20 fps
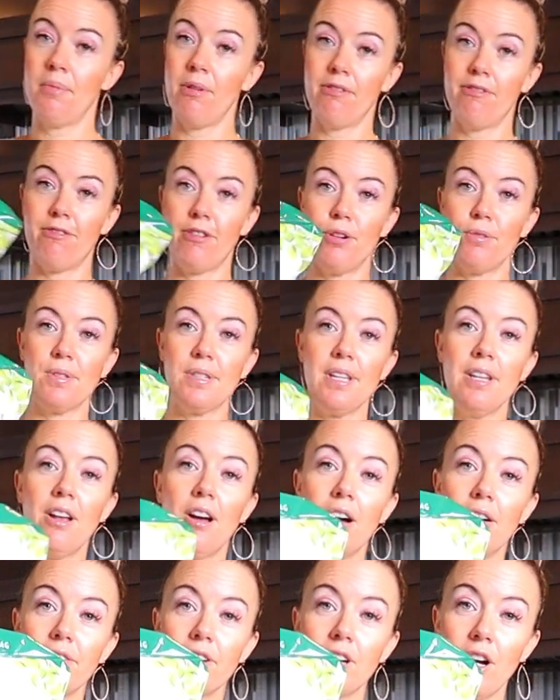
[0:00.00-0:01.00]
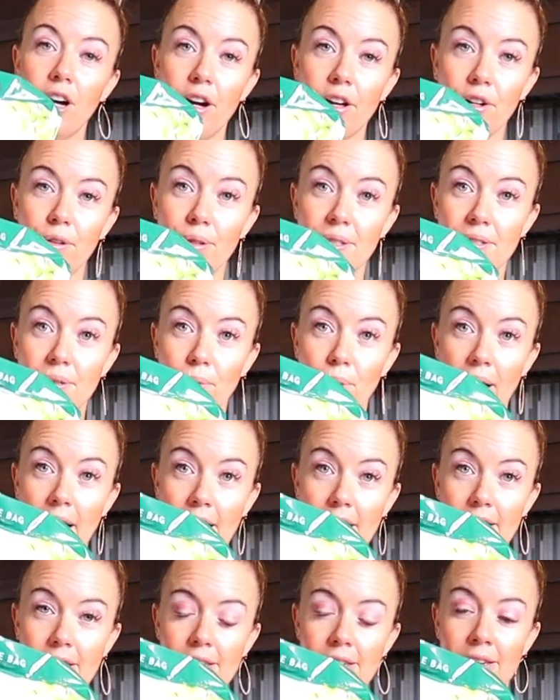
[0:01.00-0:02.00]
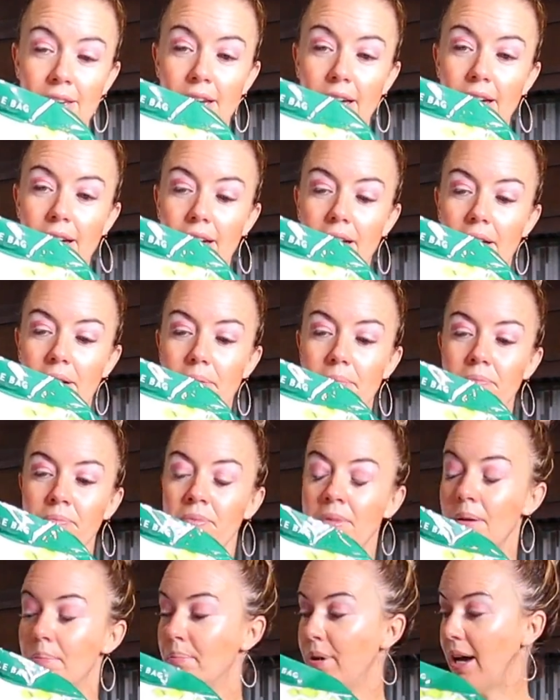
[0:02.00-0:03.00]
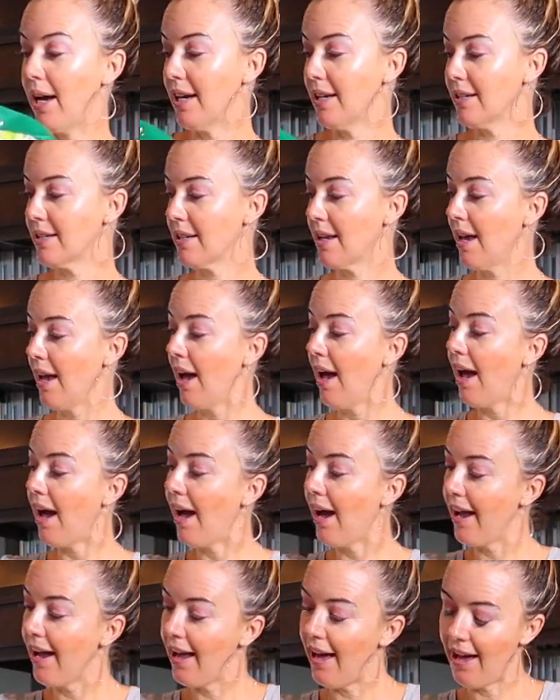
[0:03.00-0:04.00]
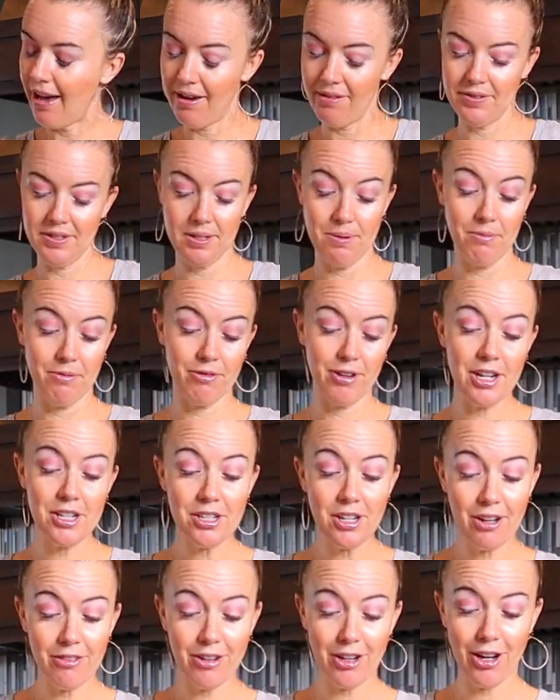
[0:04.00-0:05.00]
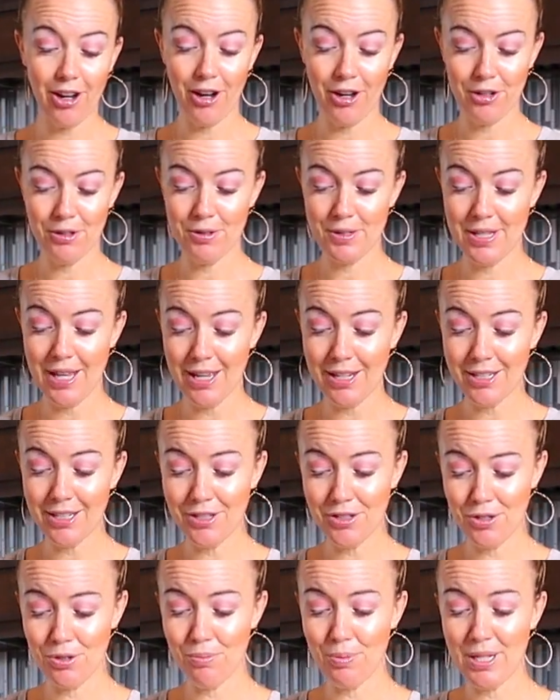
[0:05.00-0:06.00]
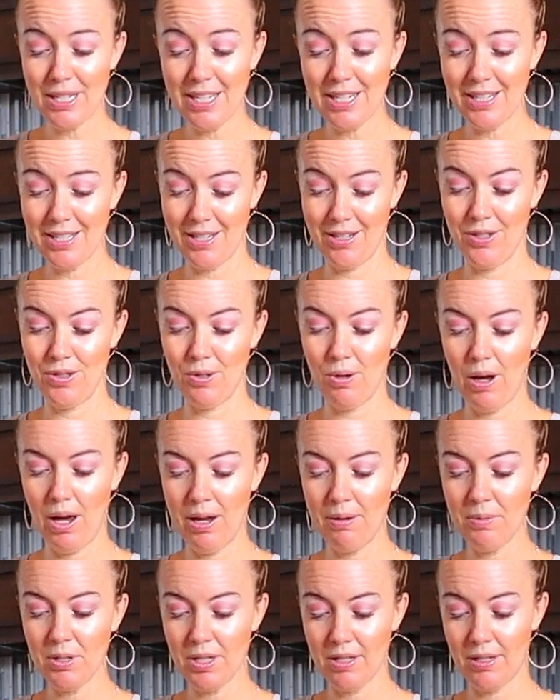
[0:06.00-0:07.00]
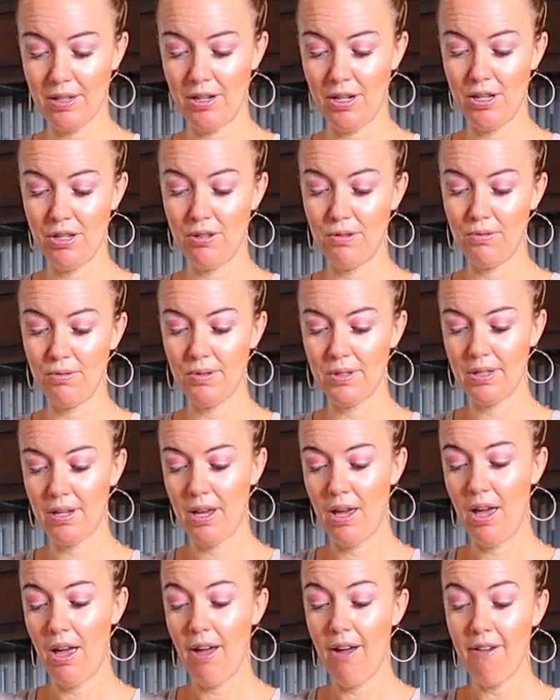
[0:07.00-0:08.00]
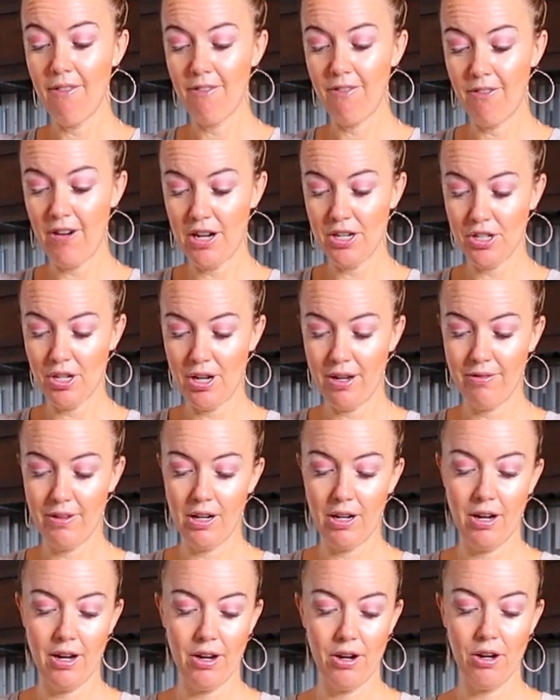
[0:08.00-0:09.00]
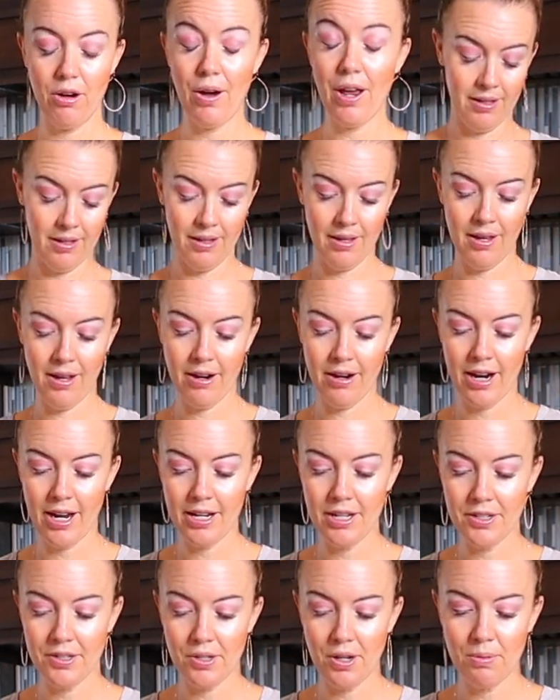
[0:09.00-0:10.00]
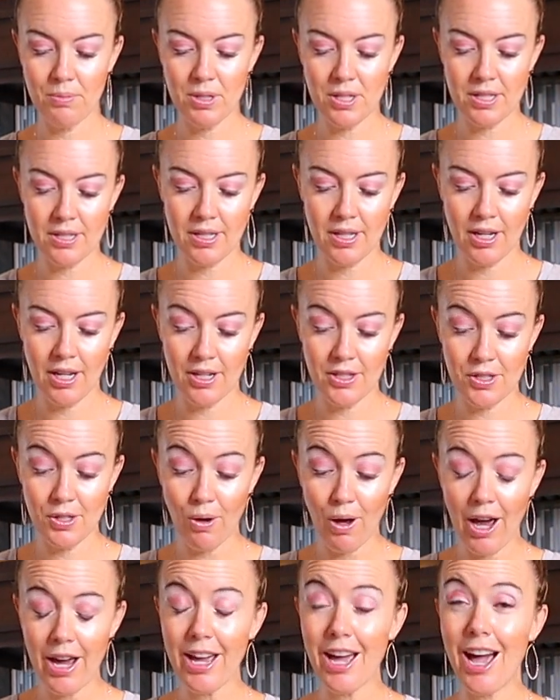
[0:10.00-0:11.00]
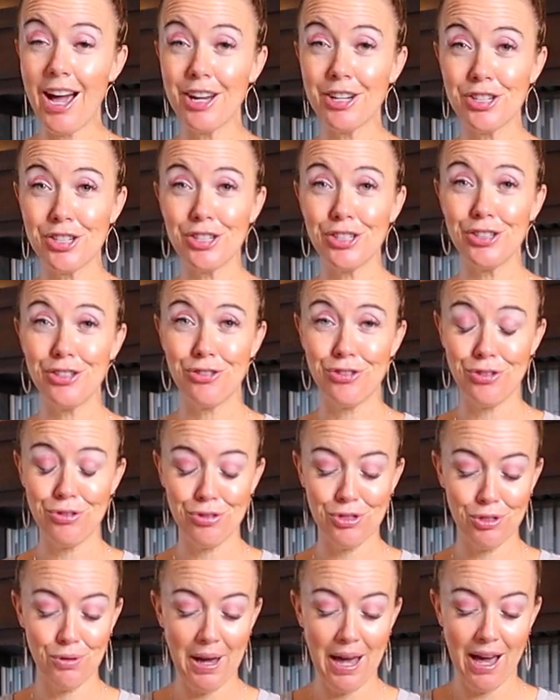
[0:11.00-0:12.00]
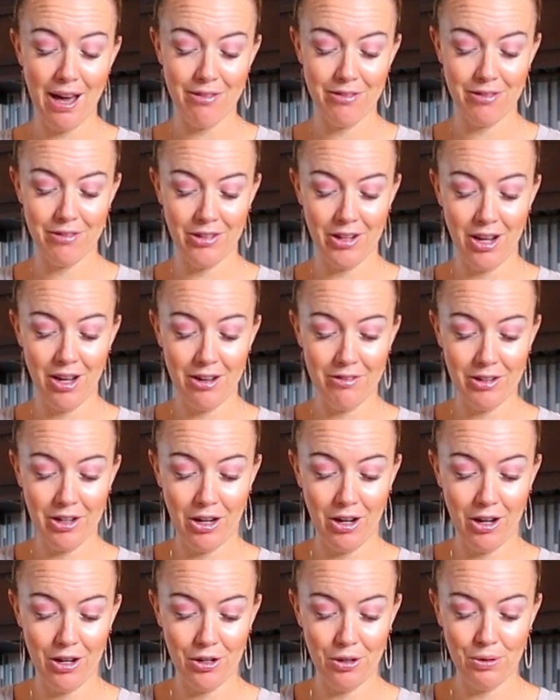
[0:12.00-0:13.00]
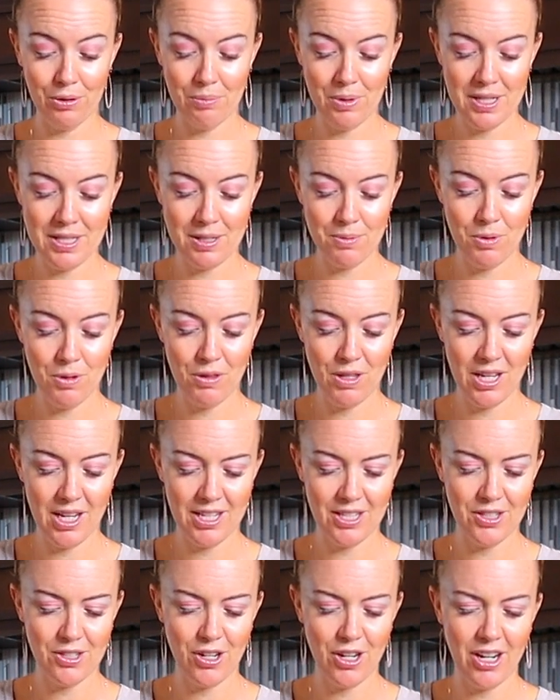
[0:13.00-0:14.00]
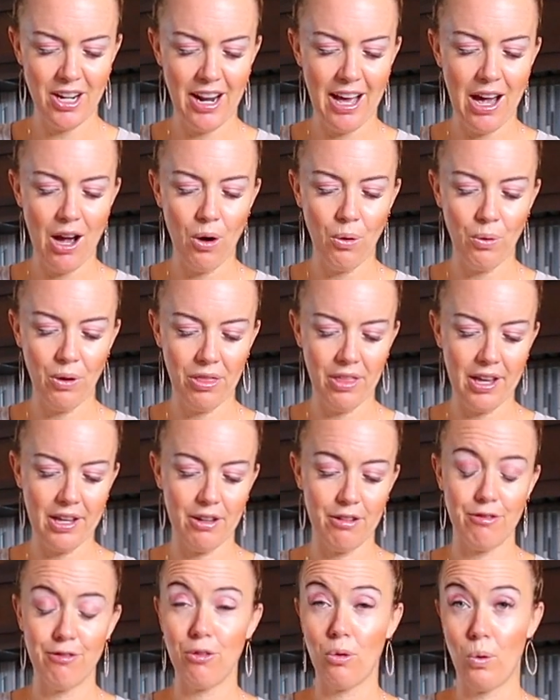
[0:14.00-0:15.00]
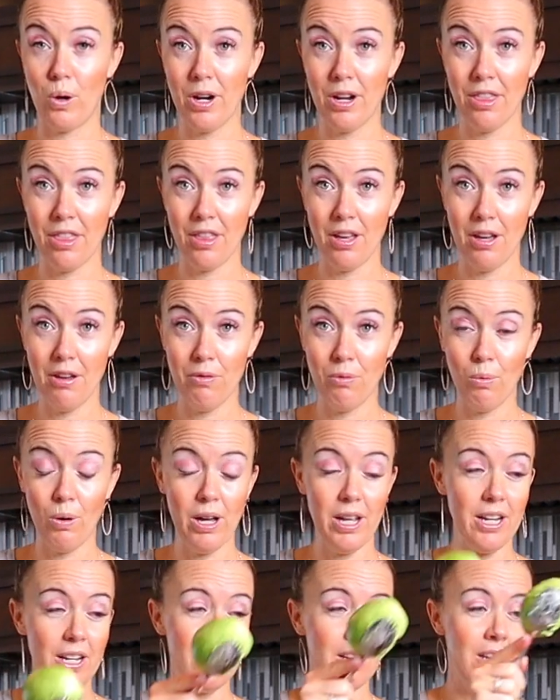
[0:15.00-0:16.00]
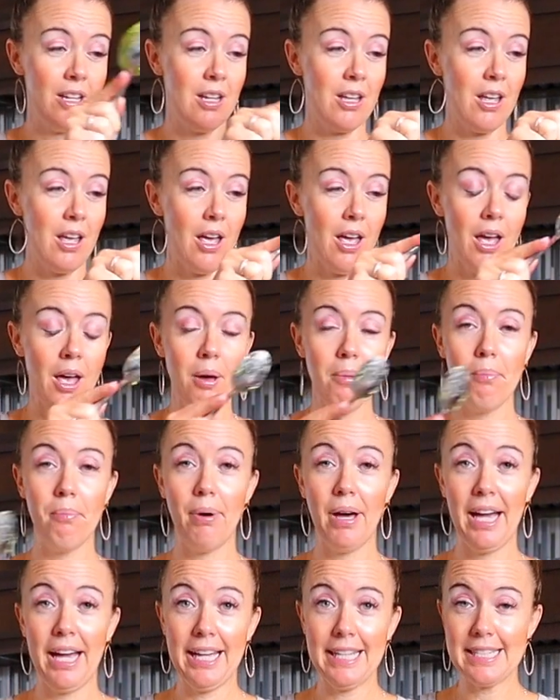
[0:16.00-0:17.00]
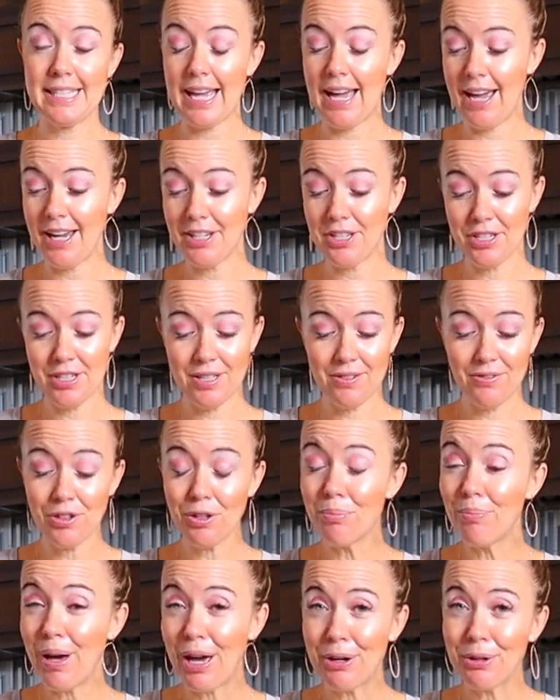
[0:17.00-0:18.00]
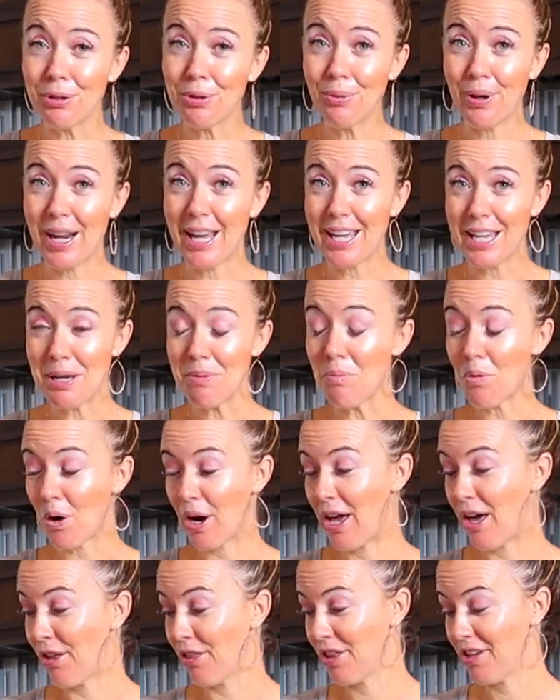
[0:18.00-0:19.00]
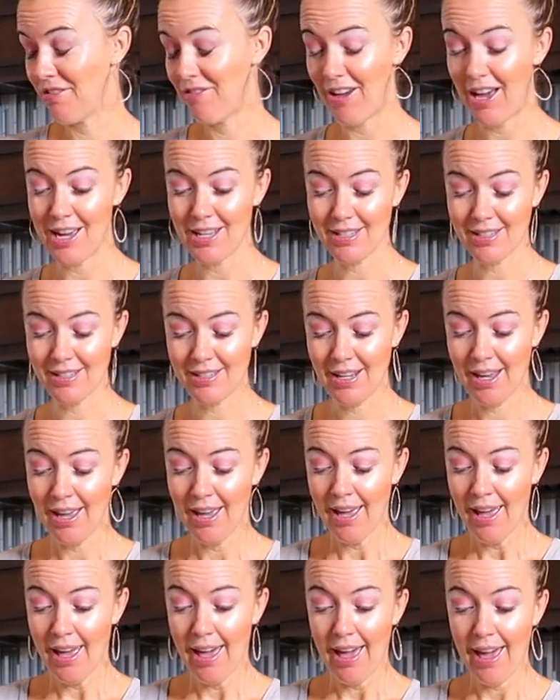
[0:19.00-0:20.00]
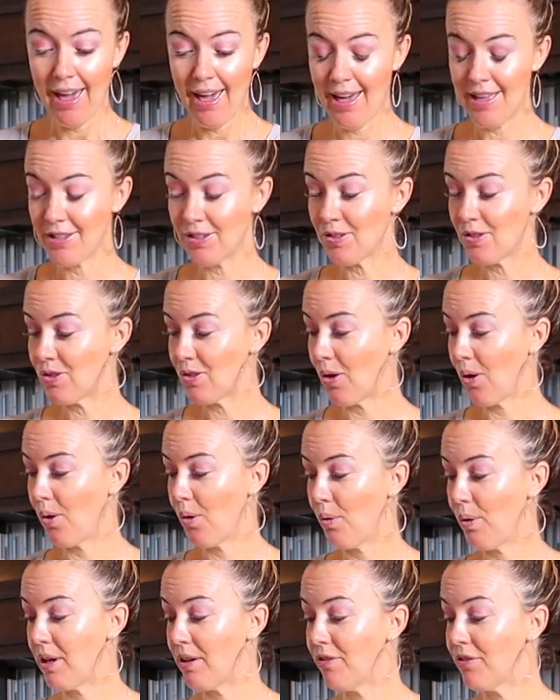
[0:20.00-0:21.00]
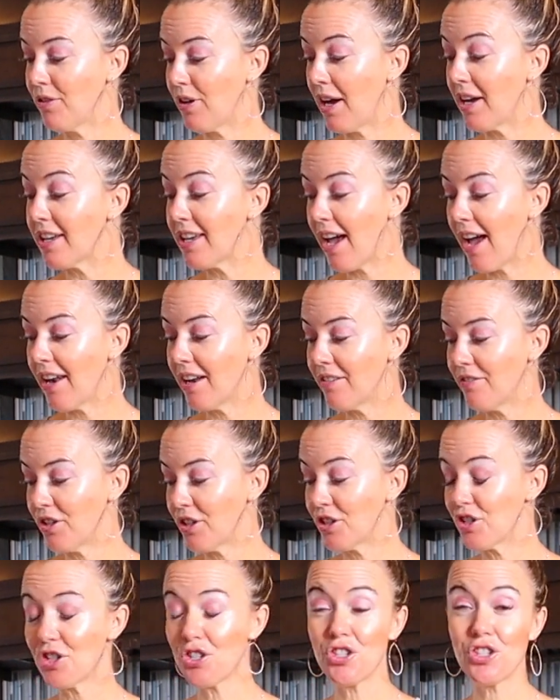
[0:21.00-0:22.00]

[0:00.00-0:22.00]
frozen avocado as well, but I have some fresh avocados that need to be eaten, so I'm just gonna use fresh avocado. Alrighty, so I actually do half of an avocado in my smoothie. I started out with like a fourth of one, but I just feel better when I eat more healthy fats. And so if you're just